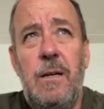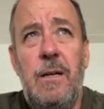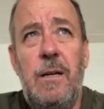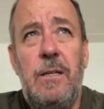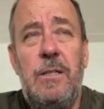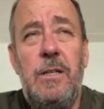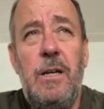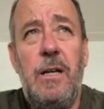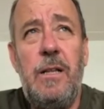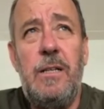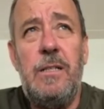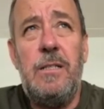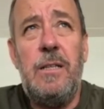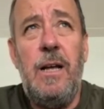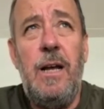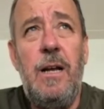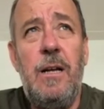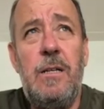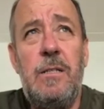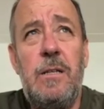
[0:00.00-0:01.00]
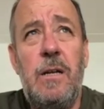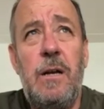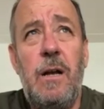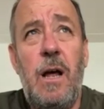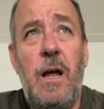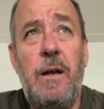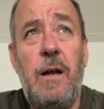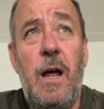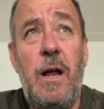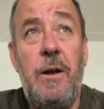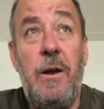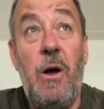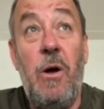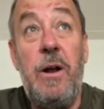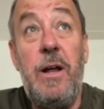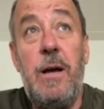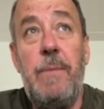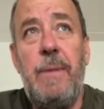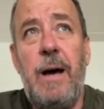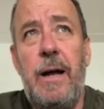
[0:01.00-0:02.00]
the Steelers and
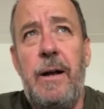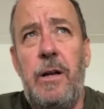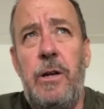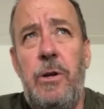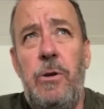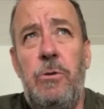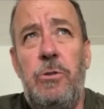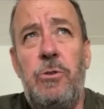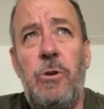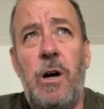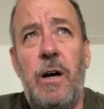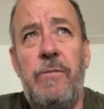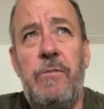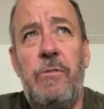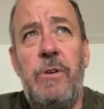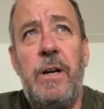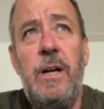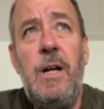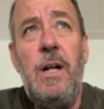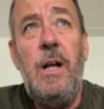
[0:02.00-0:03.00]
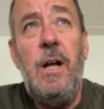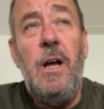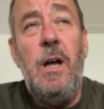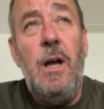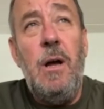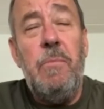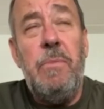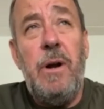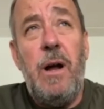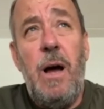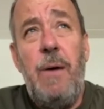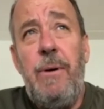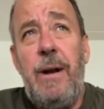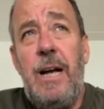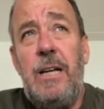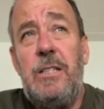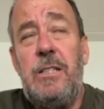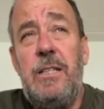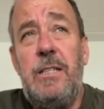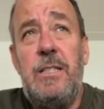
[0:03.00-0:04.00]
Nottingham had a huge rivalry. But I would
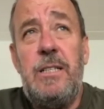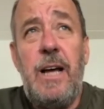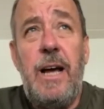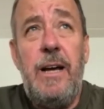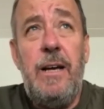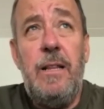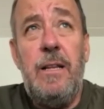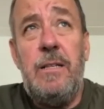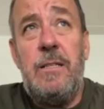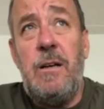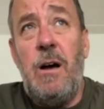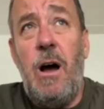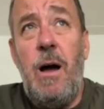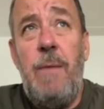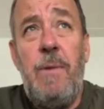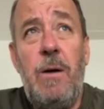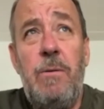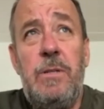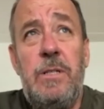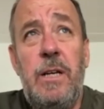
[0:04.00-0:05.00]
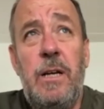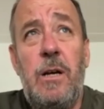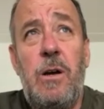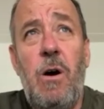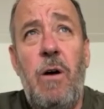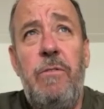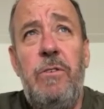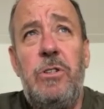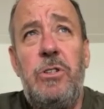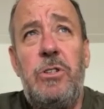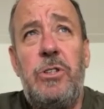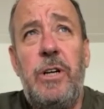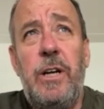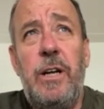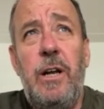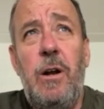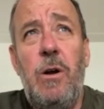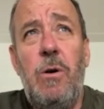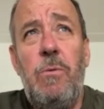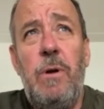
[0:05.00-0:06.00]
actually say at the time I was in Coventry,
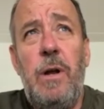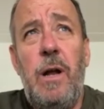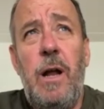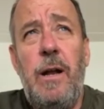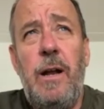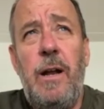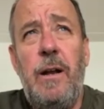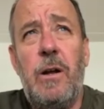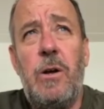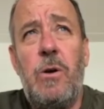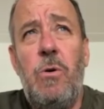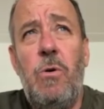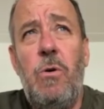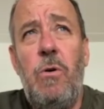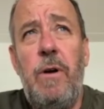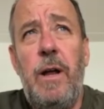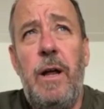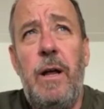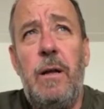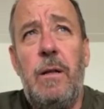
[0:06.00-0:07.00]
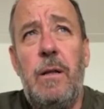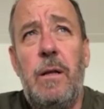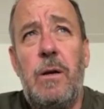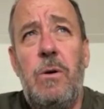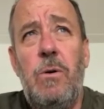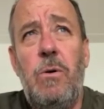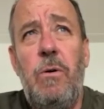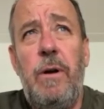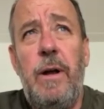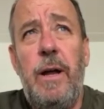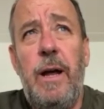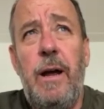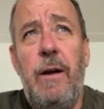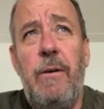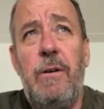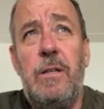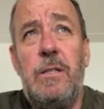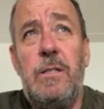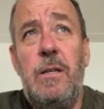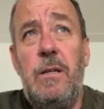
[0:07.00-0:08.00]
you know, and in the Corey
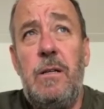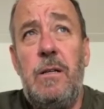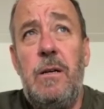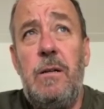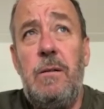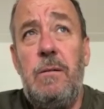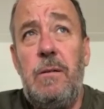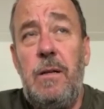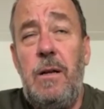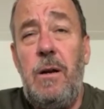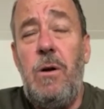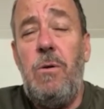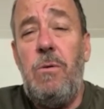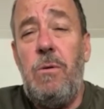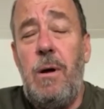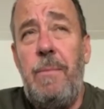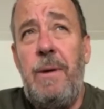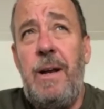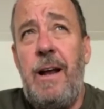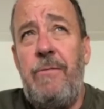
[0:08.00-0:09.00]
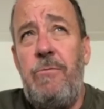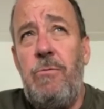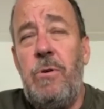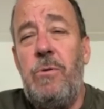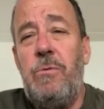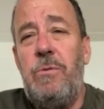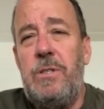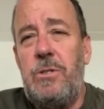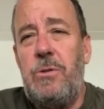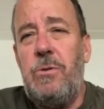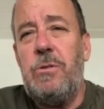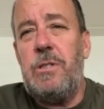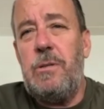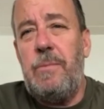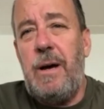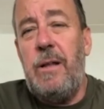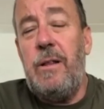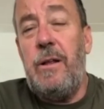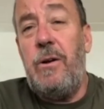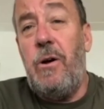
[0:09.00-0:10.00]
eras, that you know, I mean, everyone always talks
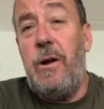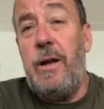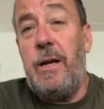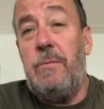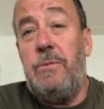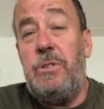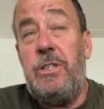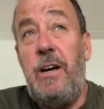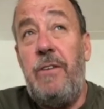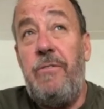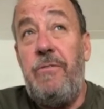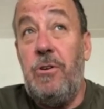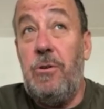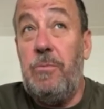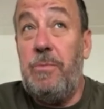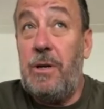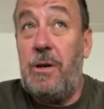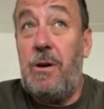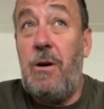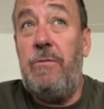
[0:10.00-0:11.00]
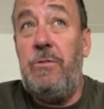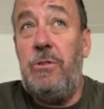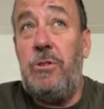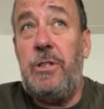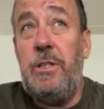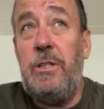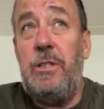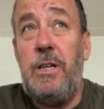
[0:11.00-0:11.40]
about the Nottingham Sheffield, but Coventry